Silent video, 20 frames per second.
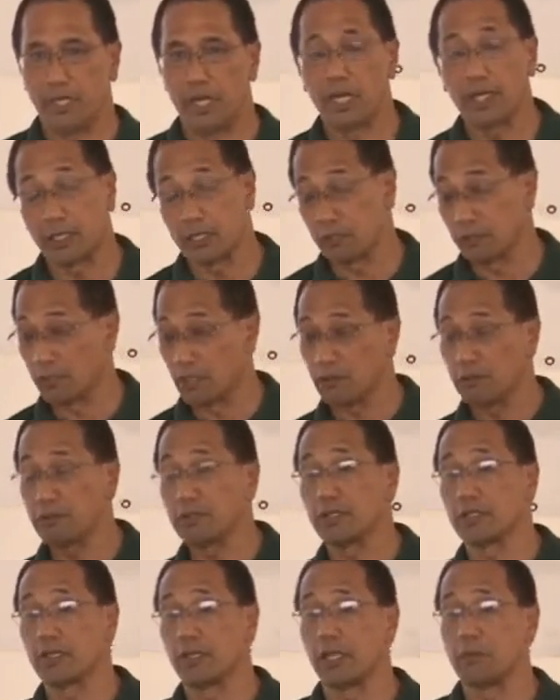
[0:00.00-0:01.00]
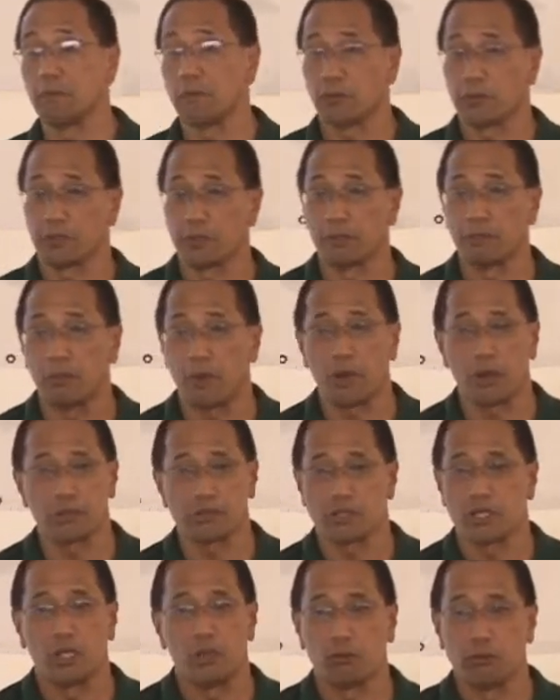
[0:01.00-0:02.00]
I can tell you that the imported
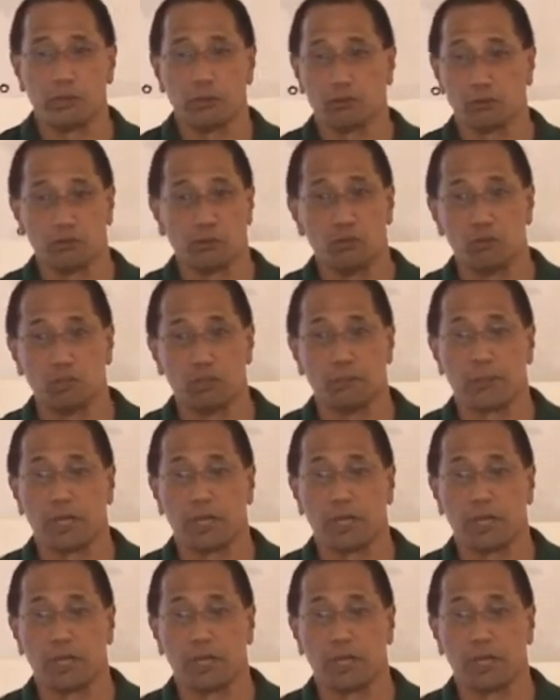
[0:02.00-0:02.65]
parts, we don't know who the